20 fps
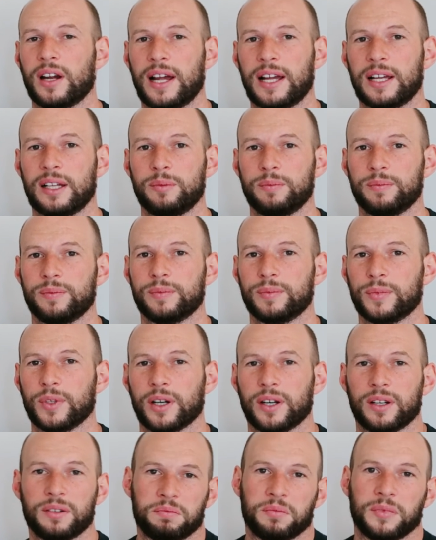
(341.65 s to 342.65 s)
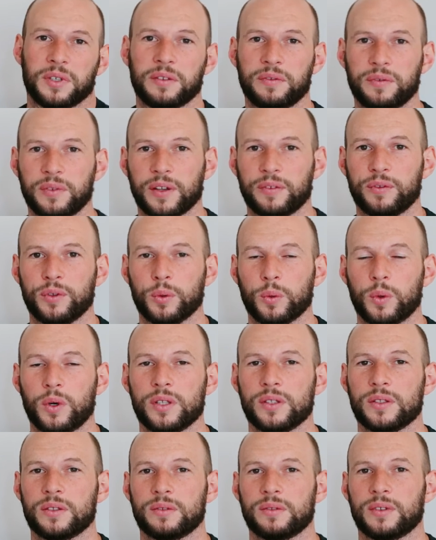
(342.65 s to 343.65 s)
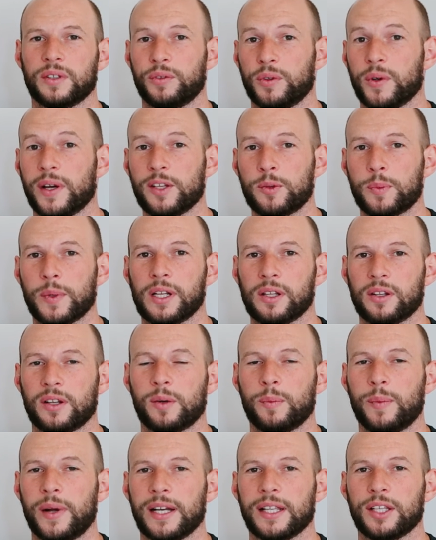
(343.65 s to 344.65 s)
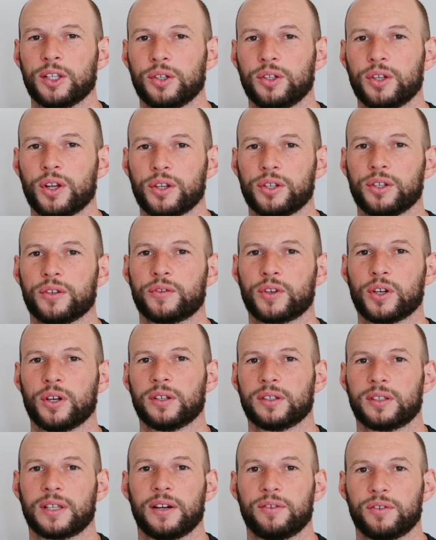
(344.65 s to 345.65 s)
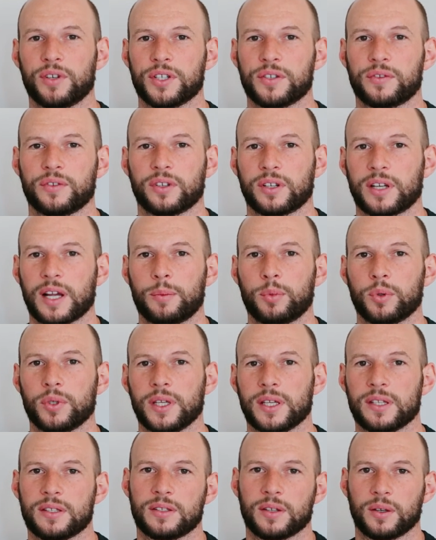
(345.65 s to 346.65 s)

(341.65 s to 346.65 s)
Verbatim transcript: Um, you know, if, if you want, if you are spending a lot of money, you know you've got coverage for a couple years.